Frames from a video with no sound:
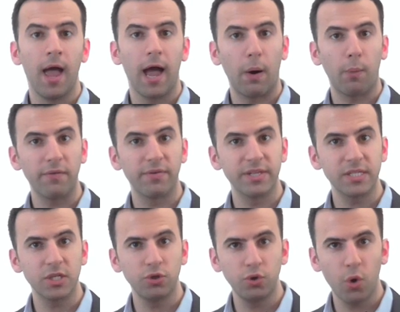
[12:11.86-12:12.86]
However, this
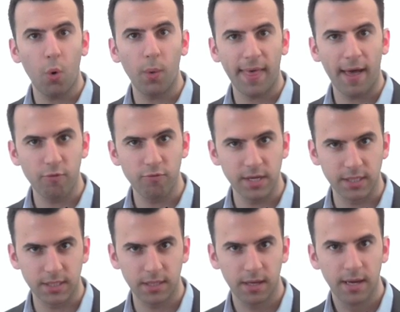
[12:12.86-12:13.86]
is not without
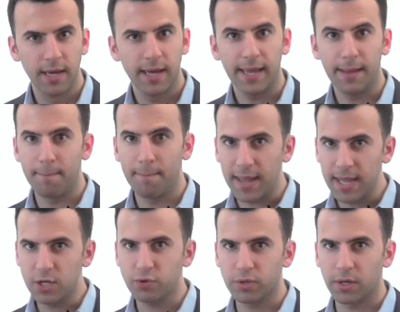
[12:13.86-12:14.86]
risk. It
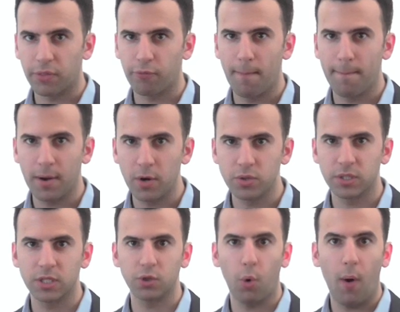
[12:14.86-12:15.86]
may trigger
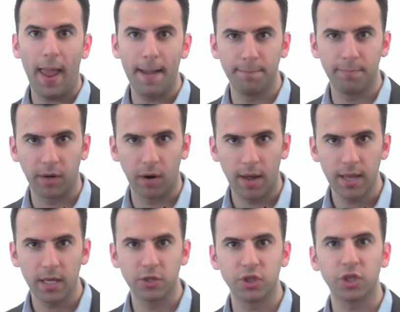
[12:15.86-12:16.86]
thrombosis or emboli,
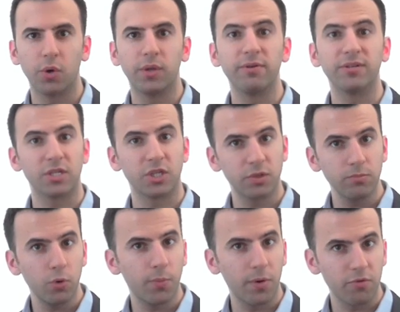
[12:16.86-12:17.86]
and so there is a
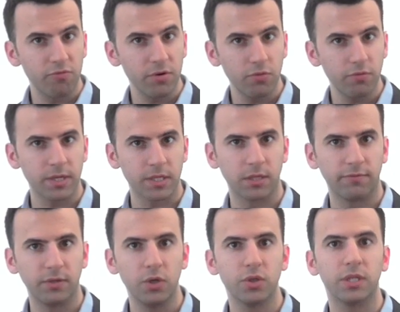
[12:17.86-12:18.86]
small but real risk of
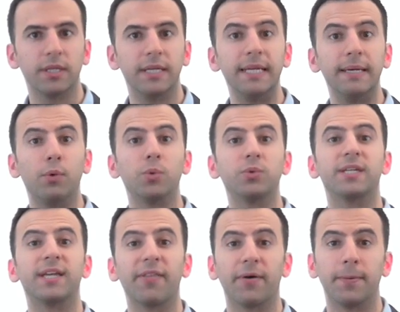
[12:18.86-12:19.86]
losing the limb
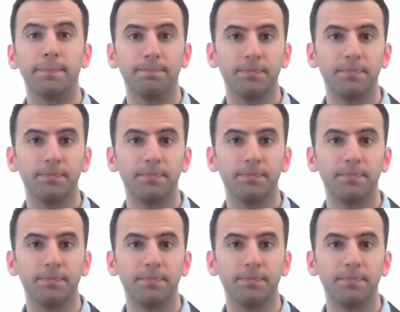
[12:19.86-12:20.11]
altogether.